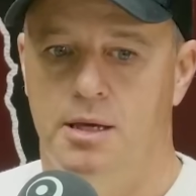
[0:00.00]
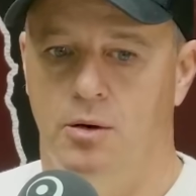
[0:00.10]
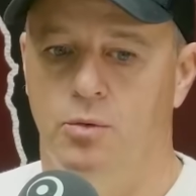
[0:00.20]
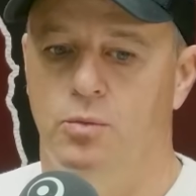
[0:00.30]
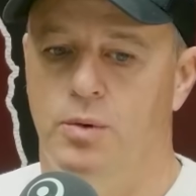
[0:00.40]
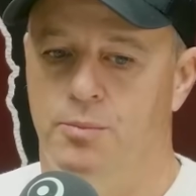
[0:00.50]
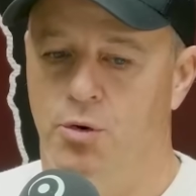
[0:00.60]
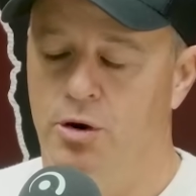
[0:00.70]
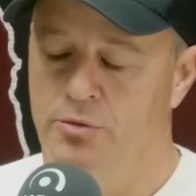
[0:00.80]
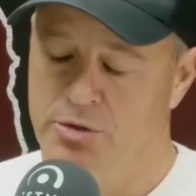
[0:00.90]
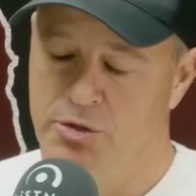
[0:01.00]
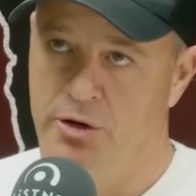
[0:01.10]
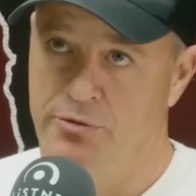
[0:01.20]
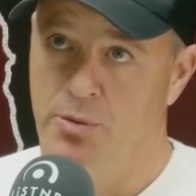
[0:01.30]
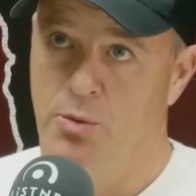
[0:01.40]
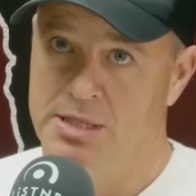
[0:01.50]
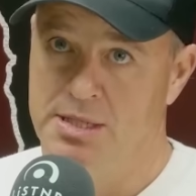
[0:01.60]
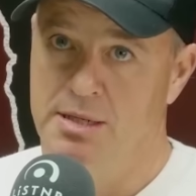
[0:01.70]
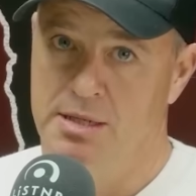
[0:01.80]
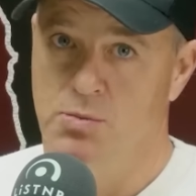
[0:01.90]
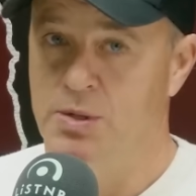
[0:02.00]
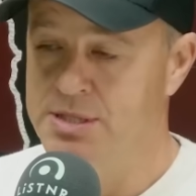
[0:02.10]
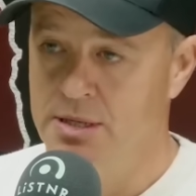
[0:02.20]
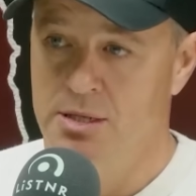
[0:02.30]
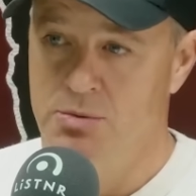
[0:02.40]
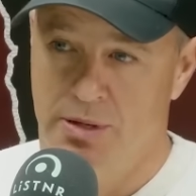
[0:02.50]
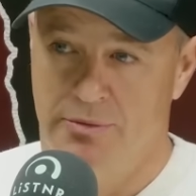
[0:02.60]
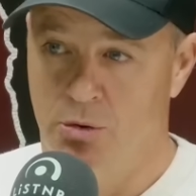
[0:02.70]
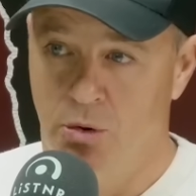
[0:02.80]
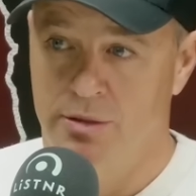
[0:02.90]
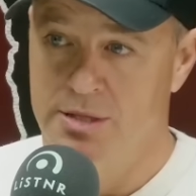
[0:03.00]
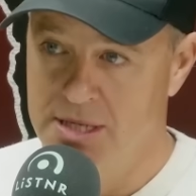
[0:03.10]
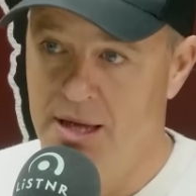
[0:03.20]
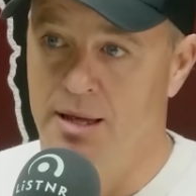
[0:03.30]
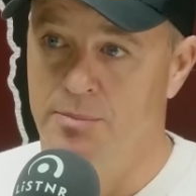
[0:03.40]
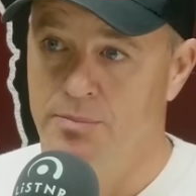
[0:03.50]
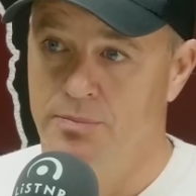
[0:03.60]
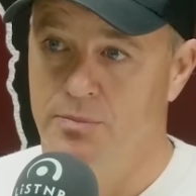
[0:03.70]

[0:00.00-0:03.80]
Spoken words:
Yeah, well, when Brian retired from the West Indies were never quite the same.